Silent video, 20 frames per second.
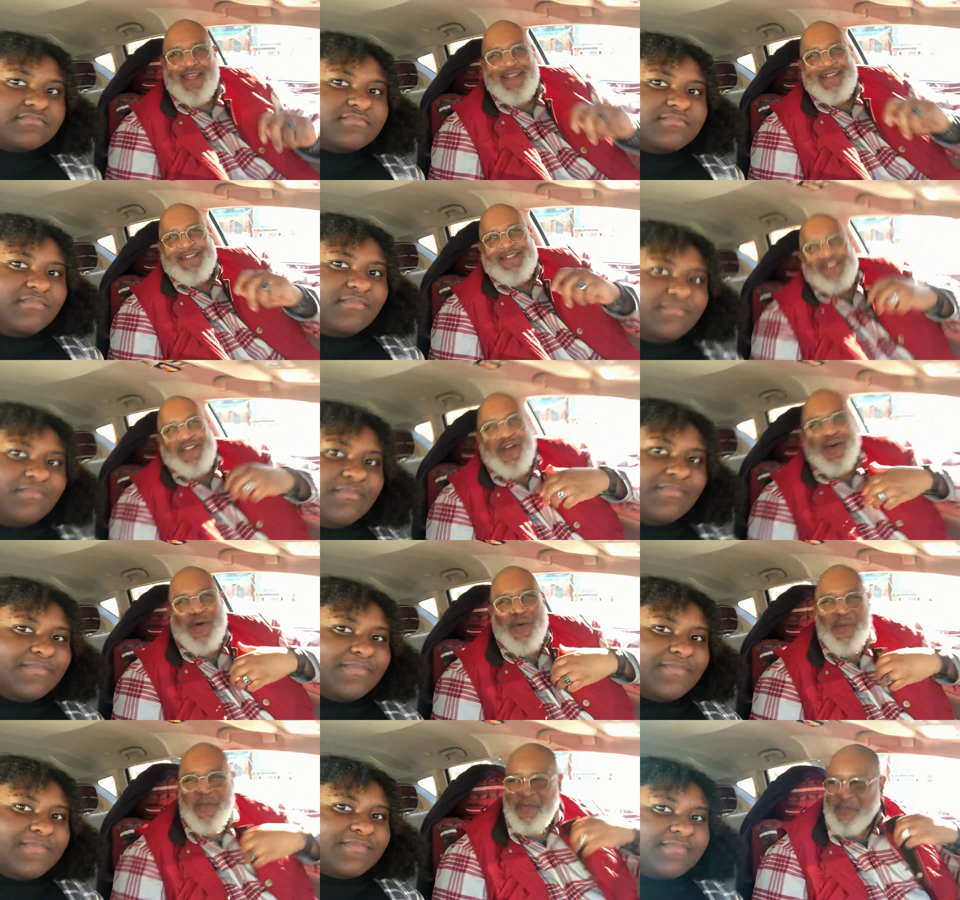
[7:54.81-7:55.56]
Speaker 1: and so
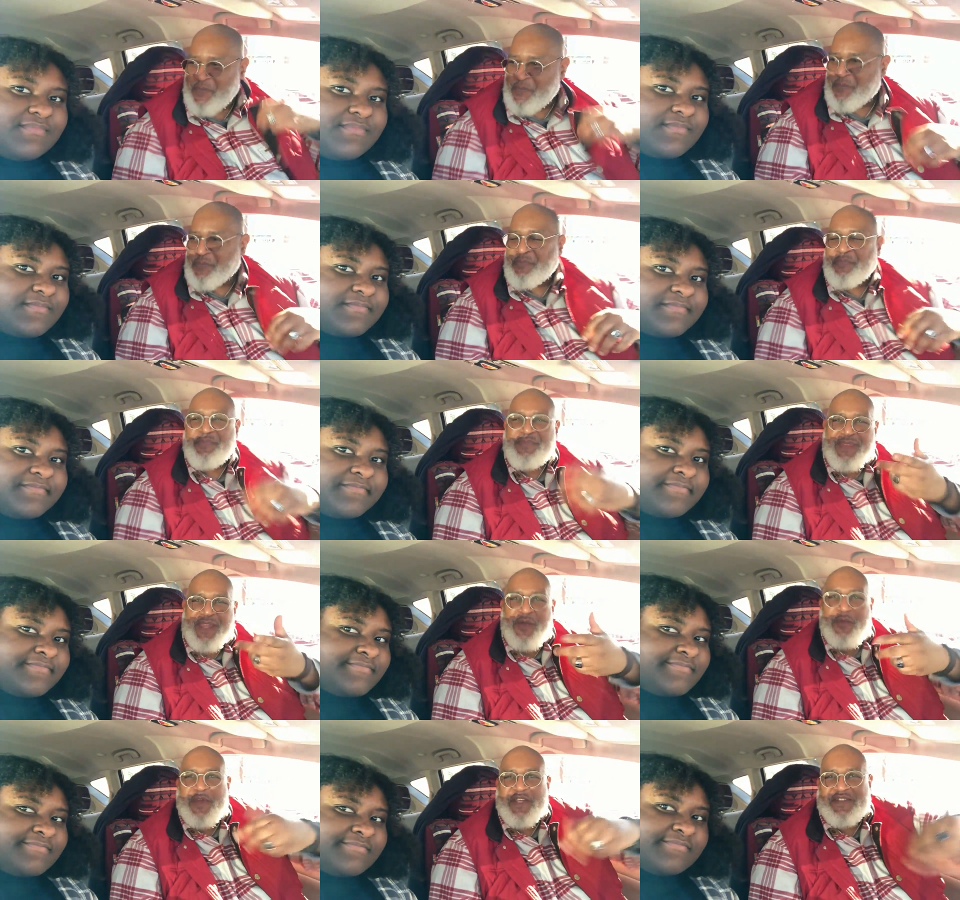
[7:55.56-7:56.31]

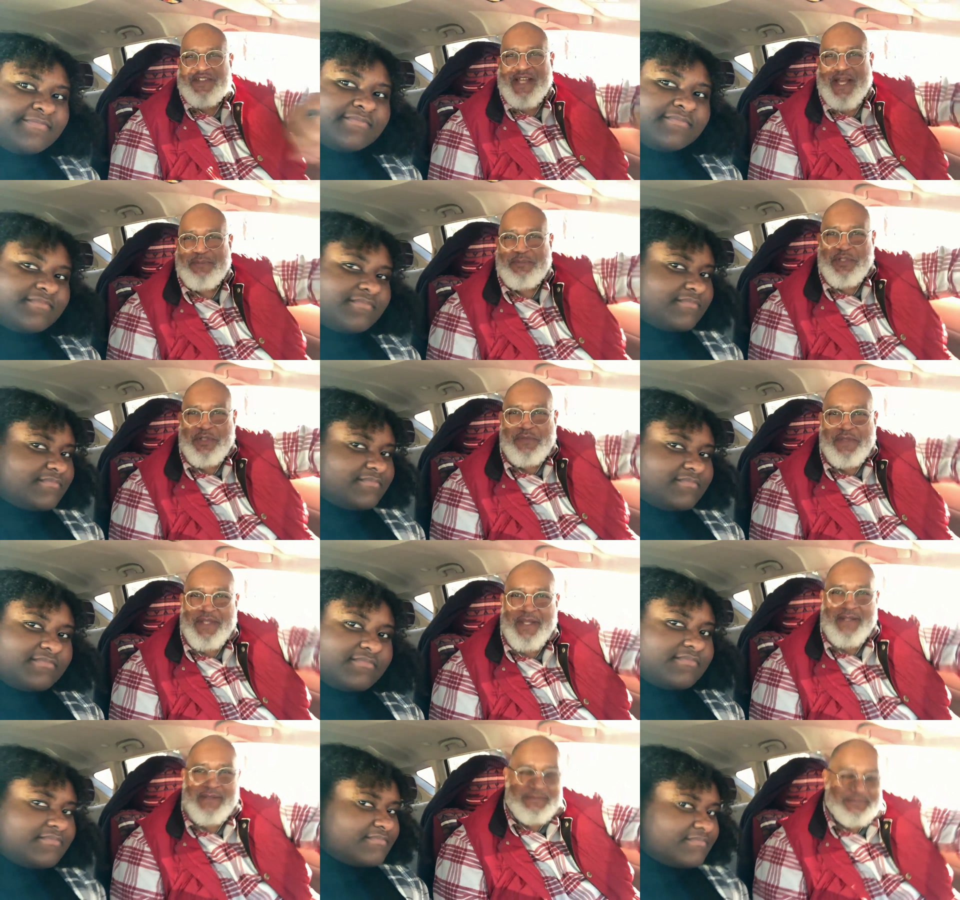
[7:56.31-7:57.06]
we stopped over
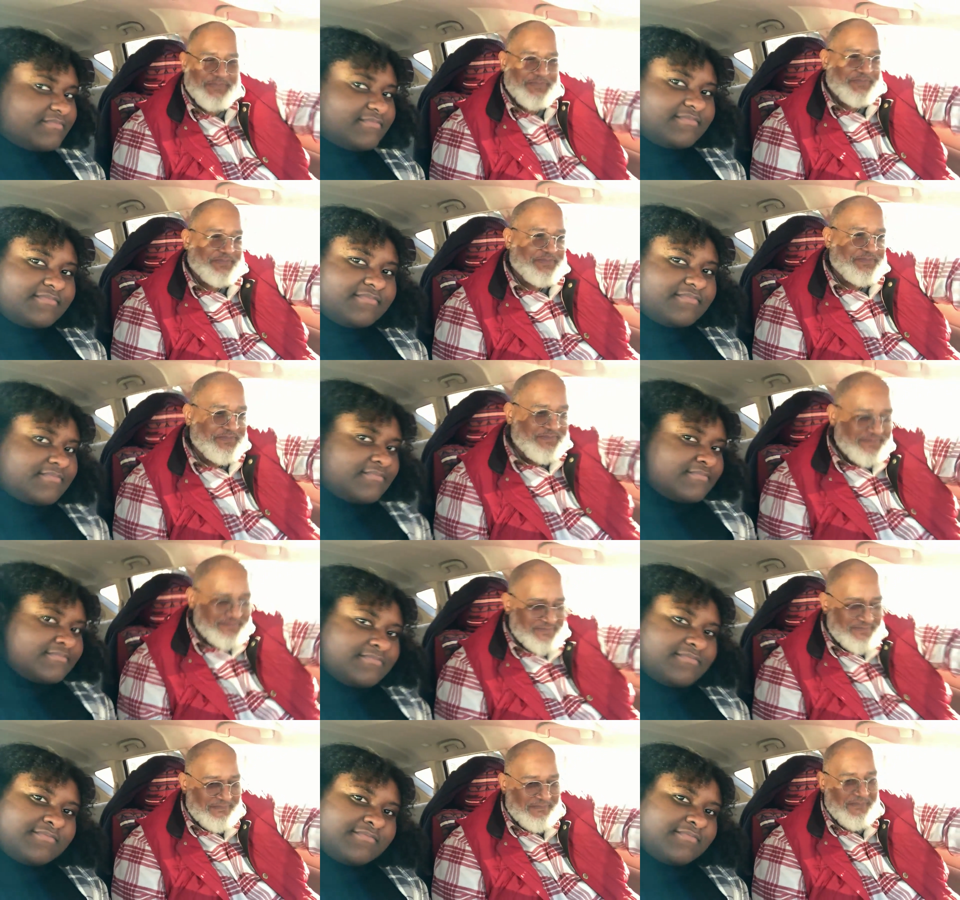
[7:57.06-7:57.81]
there
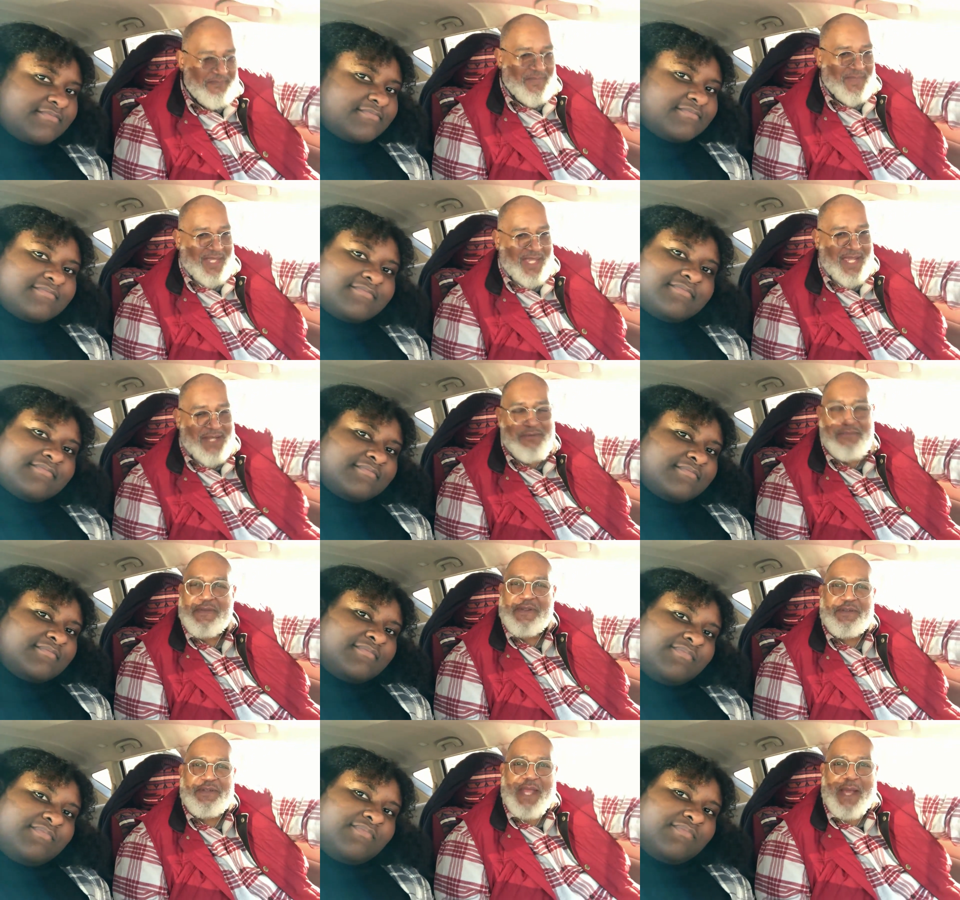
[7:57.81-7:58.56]
and
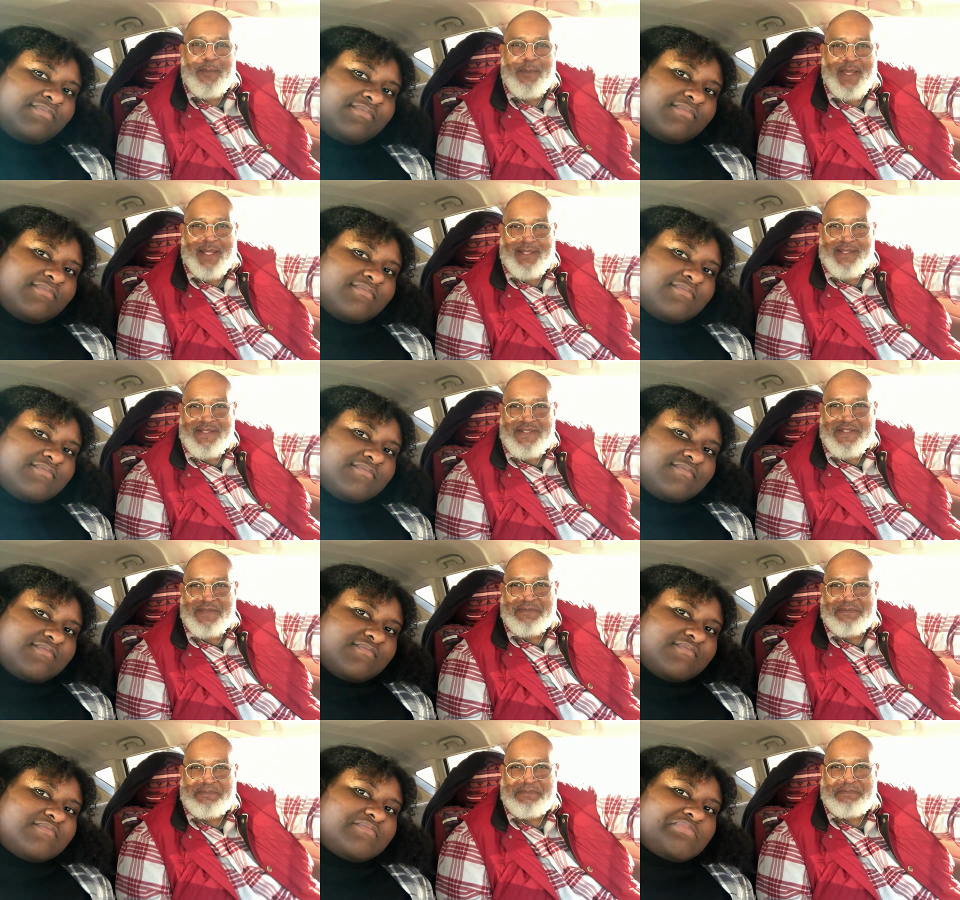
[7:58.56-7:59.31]
filled our bellies
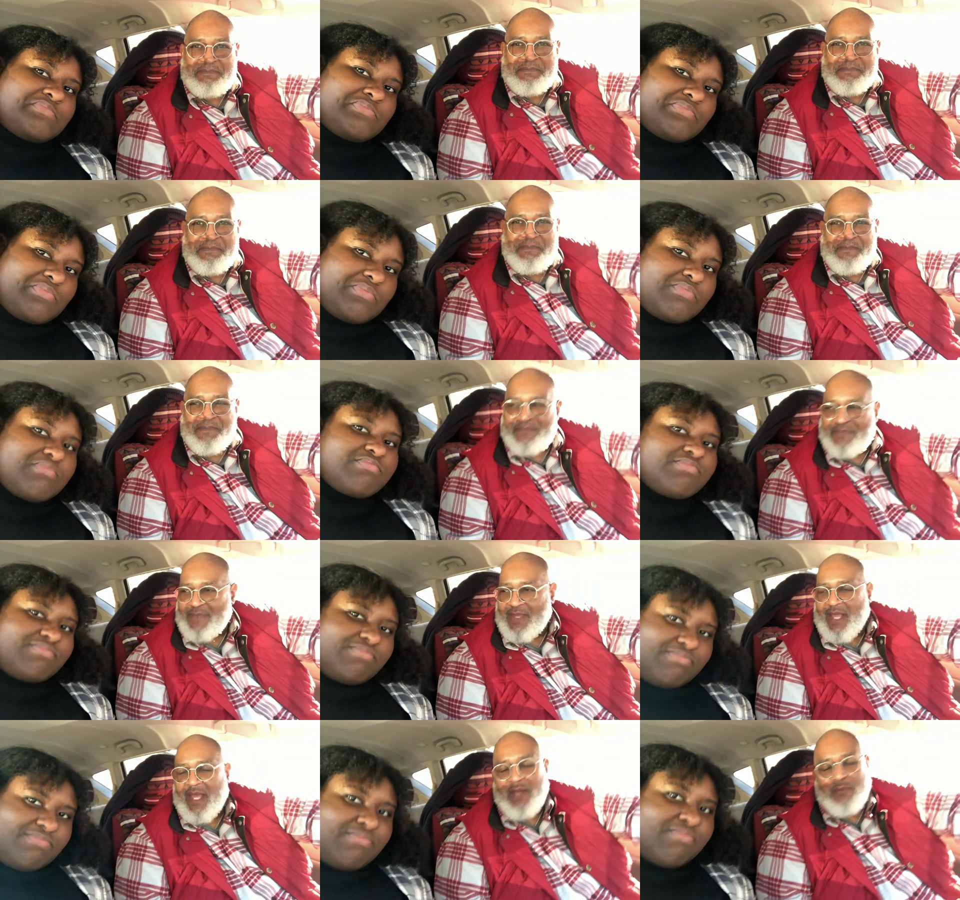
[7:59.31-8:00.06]

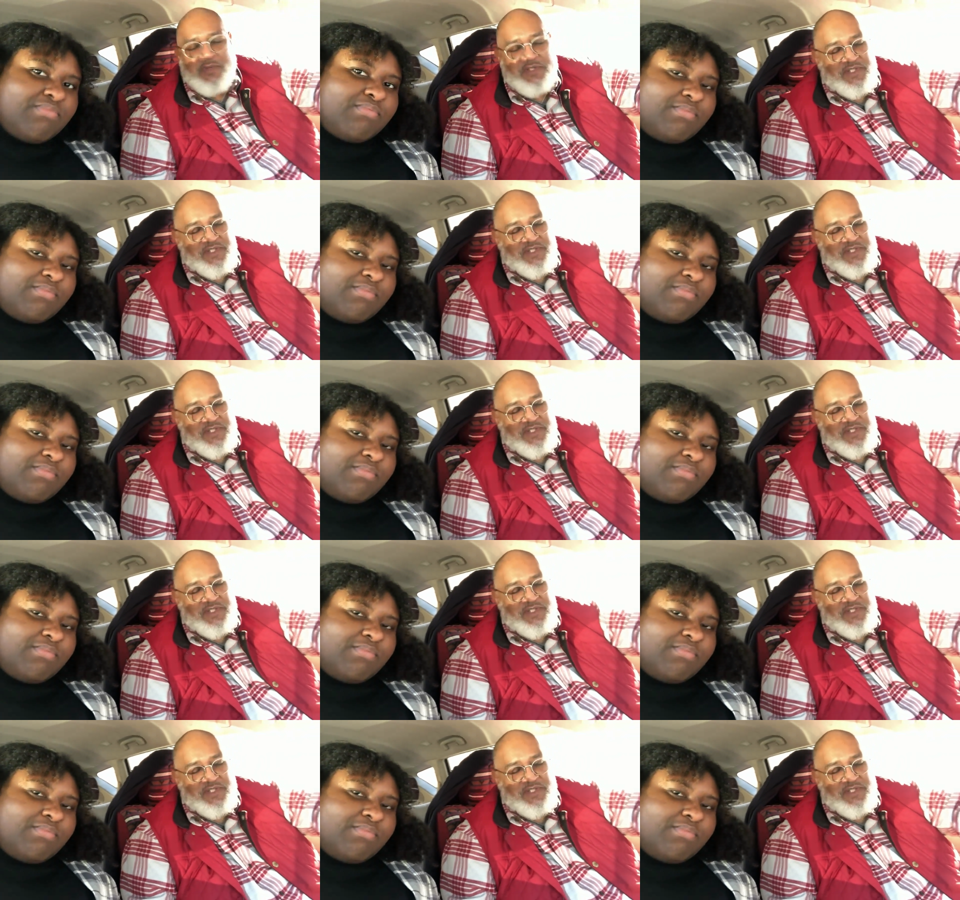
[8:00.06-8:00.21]
and with